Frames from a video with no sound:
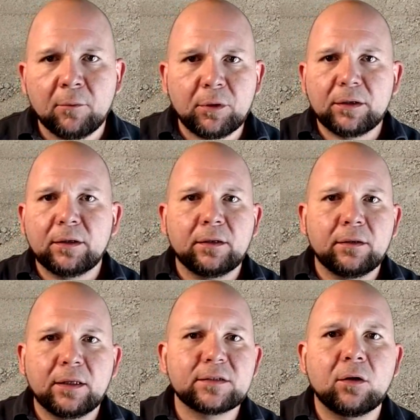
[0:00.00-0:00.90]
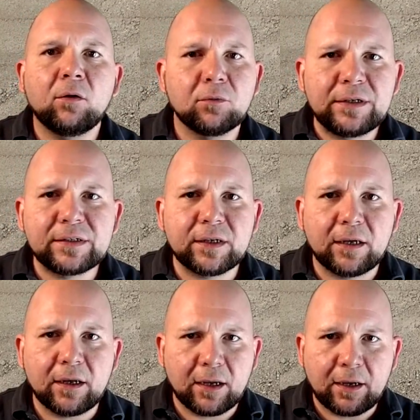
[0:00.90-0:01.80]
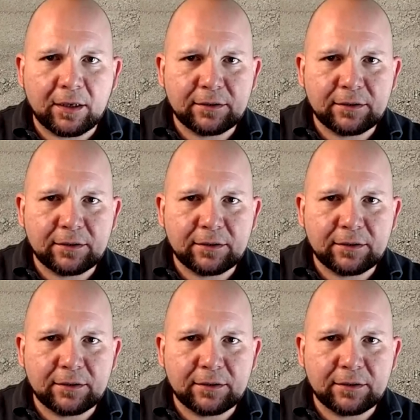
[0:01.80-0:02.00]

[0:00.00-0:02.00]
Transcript: But that's the whole reason I